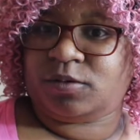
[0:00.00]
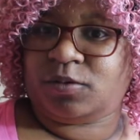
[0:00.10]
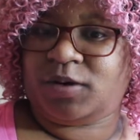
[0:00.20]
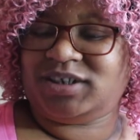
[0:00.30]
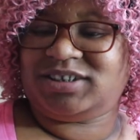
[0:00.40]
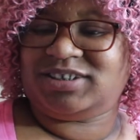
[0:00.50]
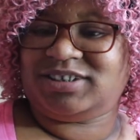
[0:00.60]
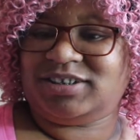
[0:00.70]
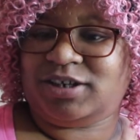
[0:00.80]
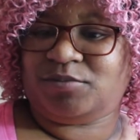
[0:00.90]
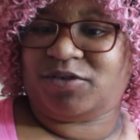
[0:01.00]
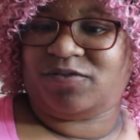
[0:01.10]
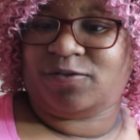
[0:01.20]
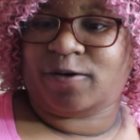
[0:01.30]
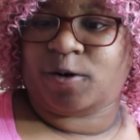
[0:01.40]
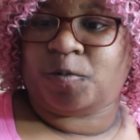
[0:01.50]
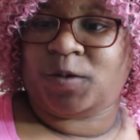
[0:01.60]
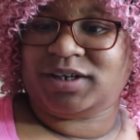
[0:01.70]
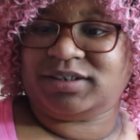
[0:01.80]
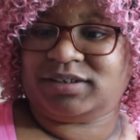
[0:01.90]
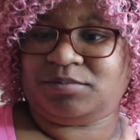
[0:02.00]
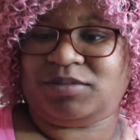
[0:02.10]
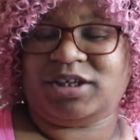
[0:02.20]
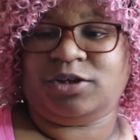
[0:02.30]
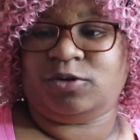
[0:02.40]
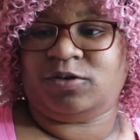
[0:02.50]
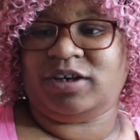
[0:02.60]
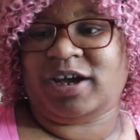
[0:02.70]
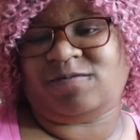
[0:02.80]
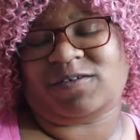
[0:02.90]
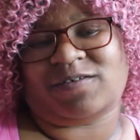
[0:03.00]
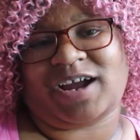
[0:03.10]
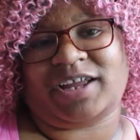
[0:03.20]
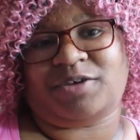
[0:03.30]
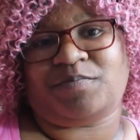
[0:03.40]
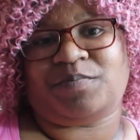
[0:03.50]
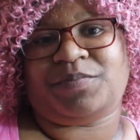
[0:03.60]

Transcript: Question number four, what is something you'll never write?